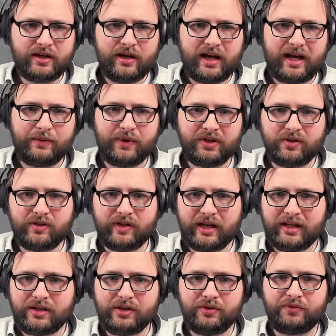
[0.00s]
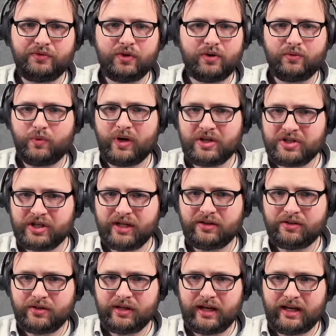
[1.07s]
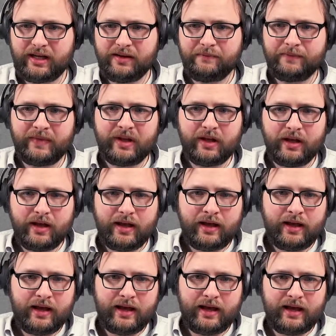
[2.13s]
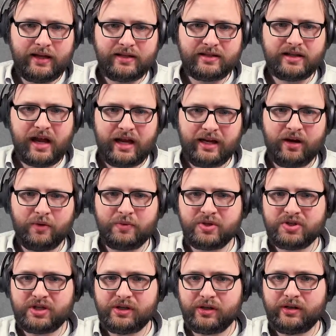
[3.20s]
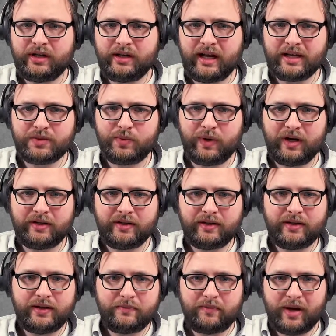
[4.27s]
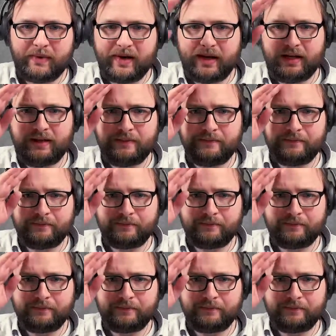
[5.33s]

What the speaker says: I want to thank you for watching today, and I hope to see you in the next one. Bye bye.